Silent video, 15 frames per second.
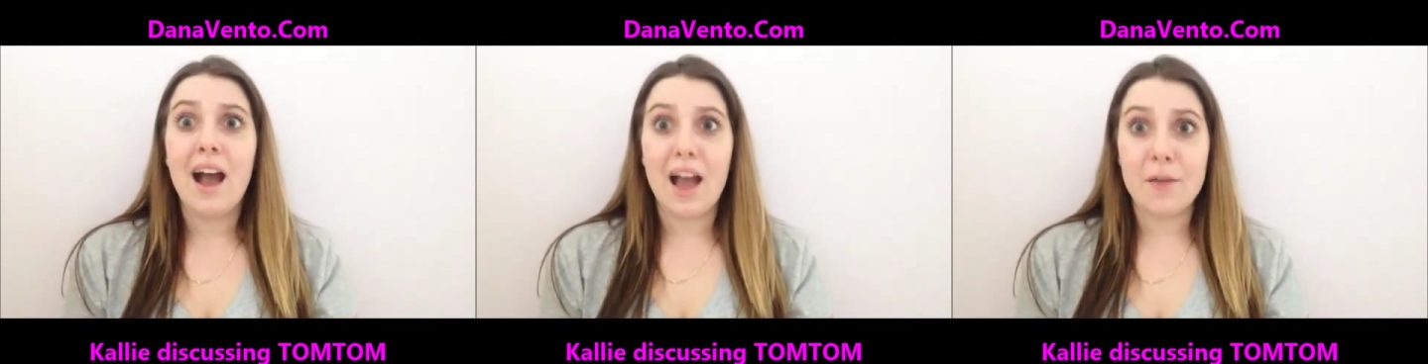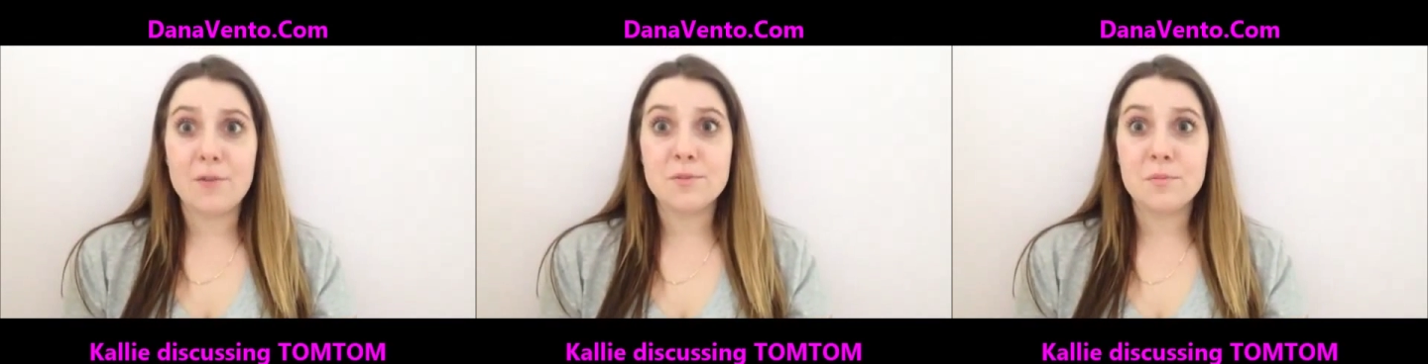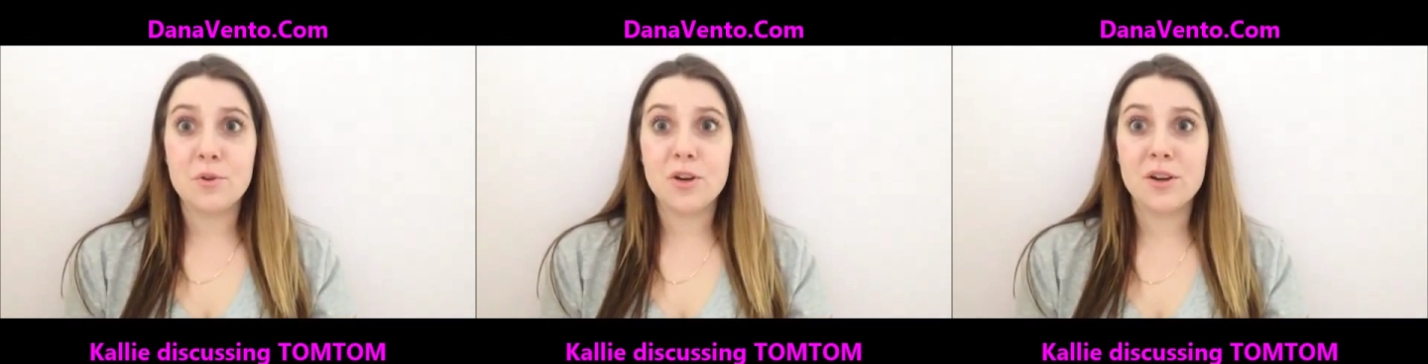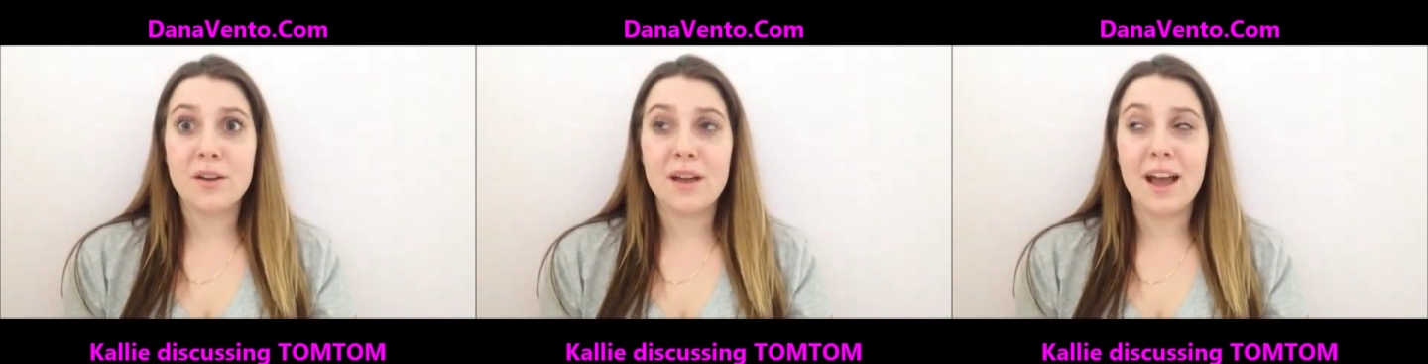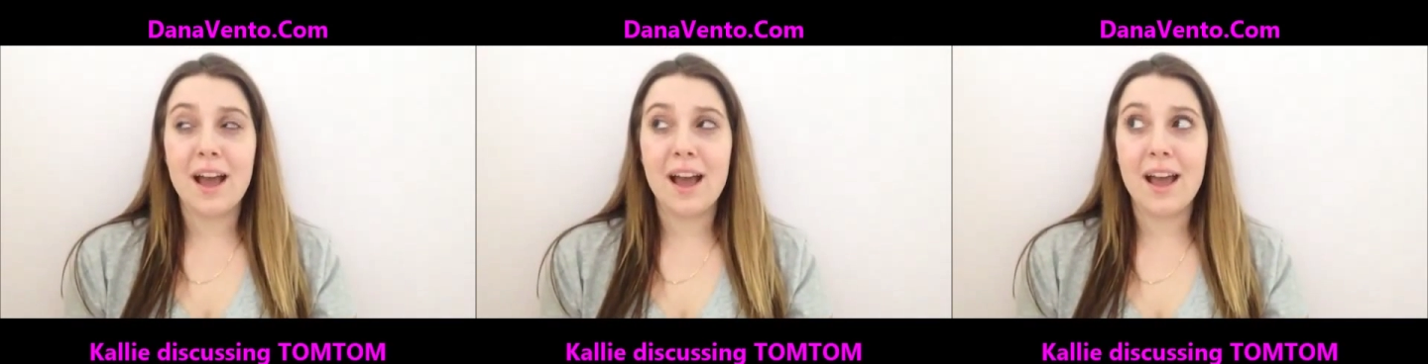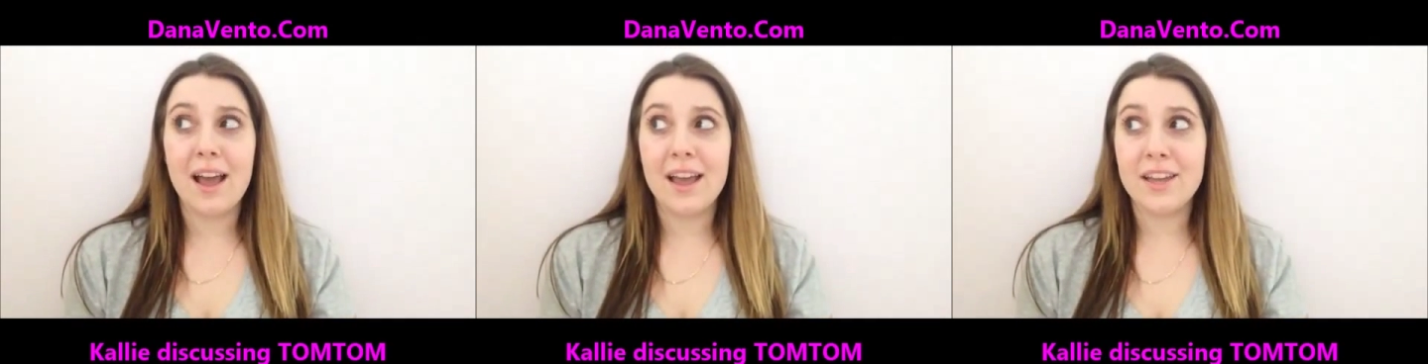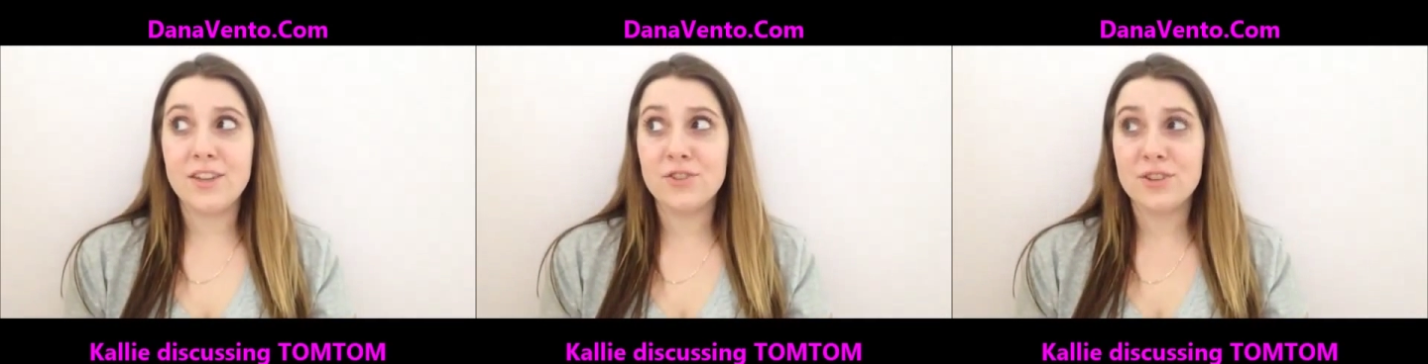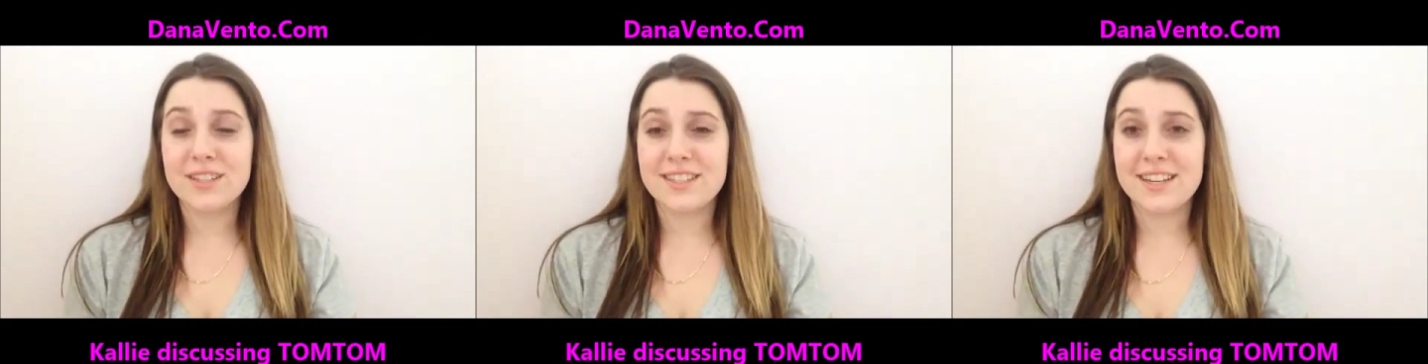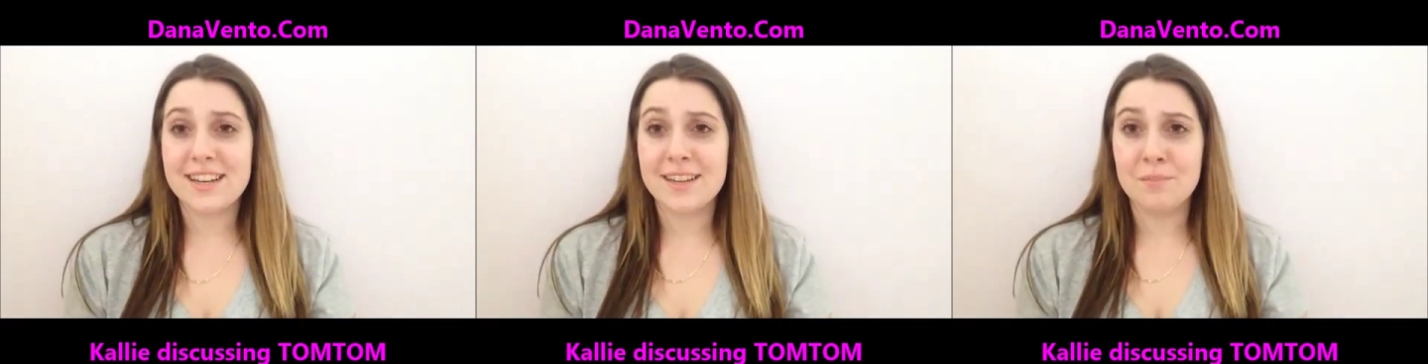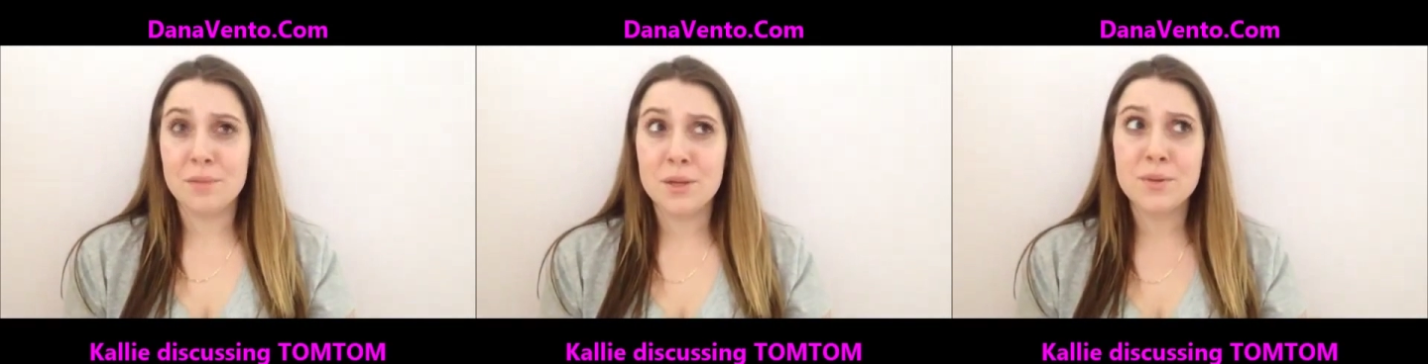I was more interested
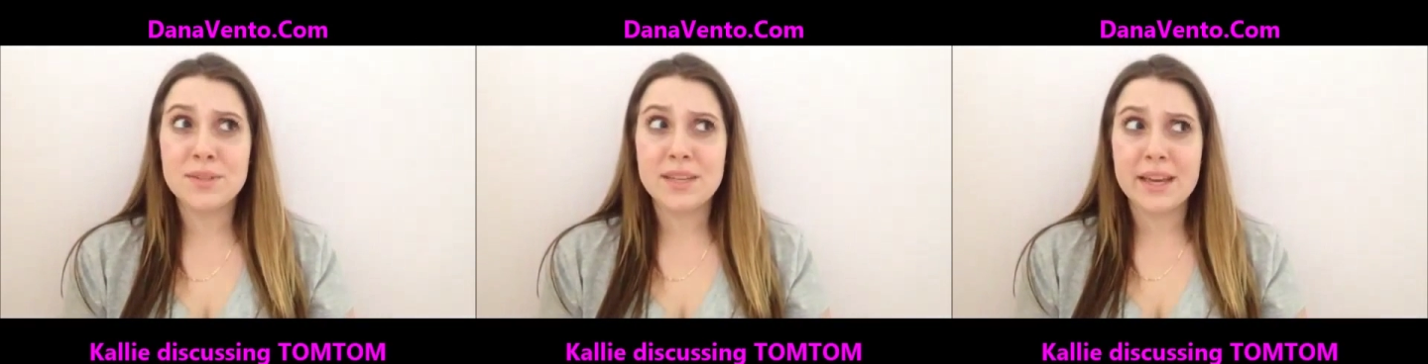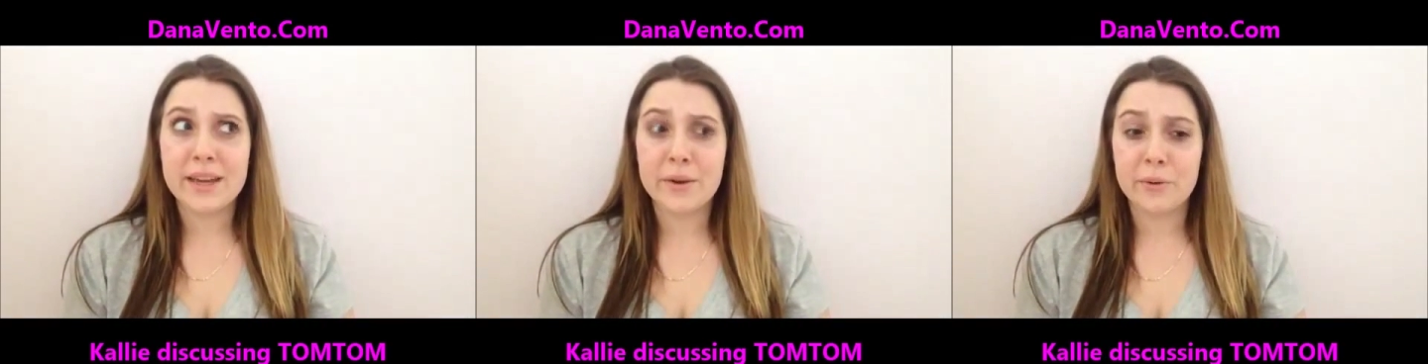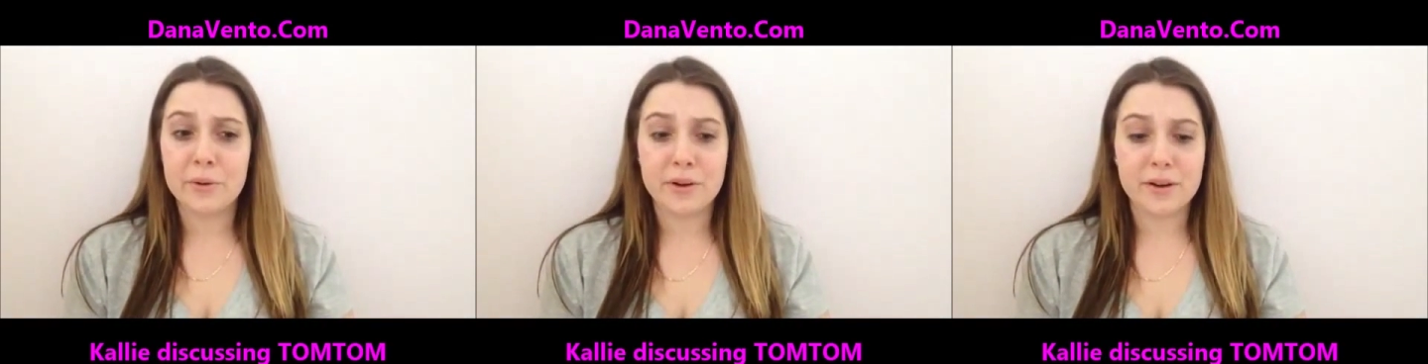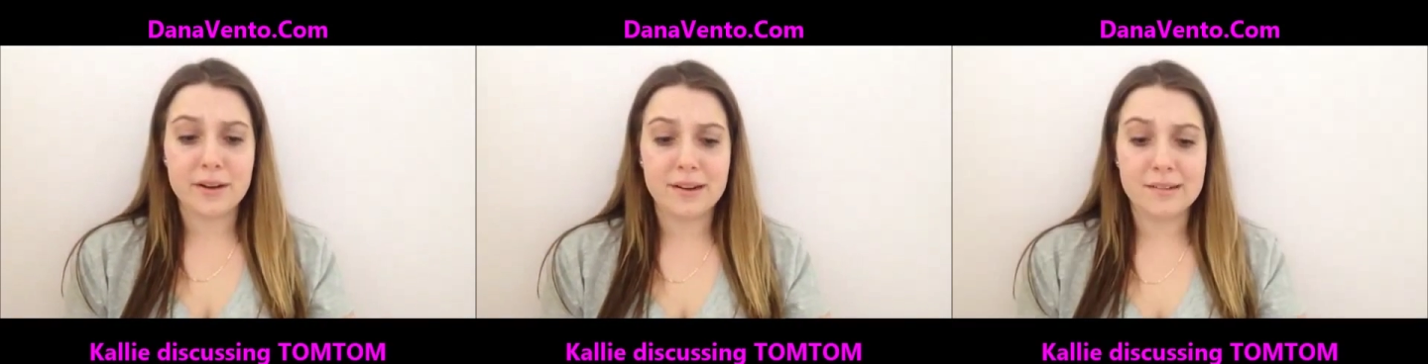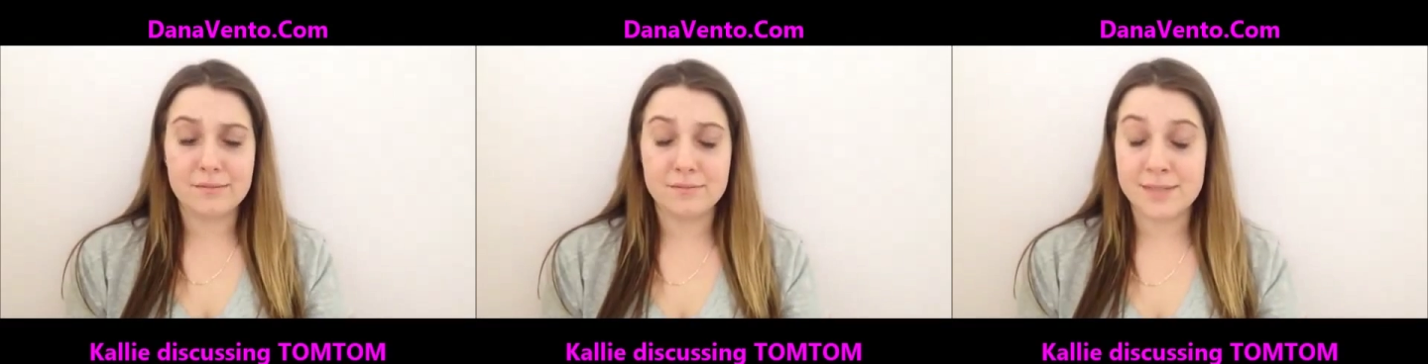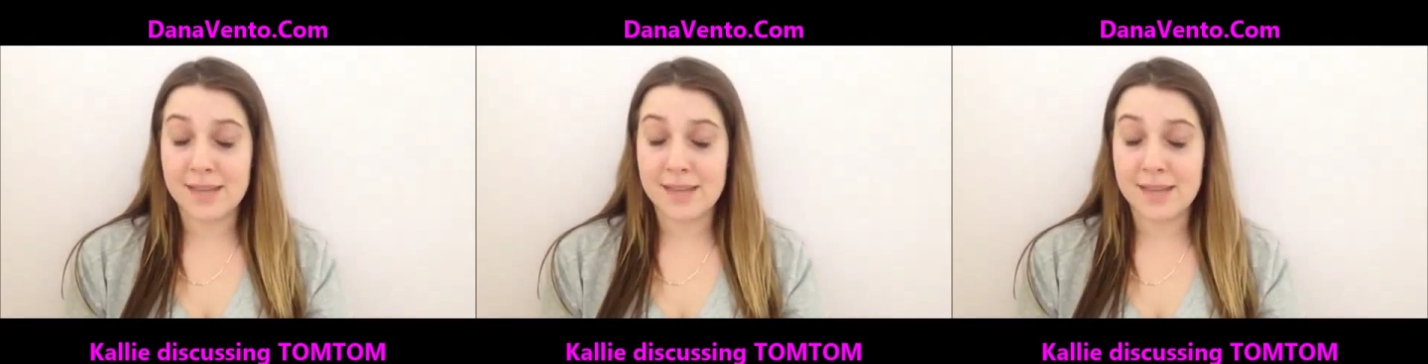in music or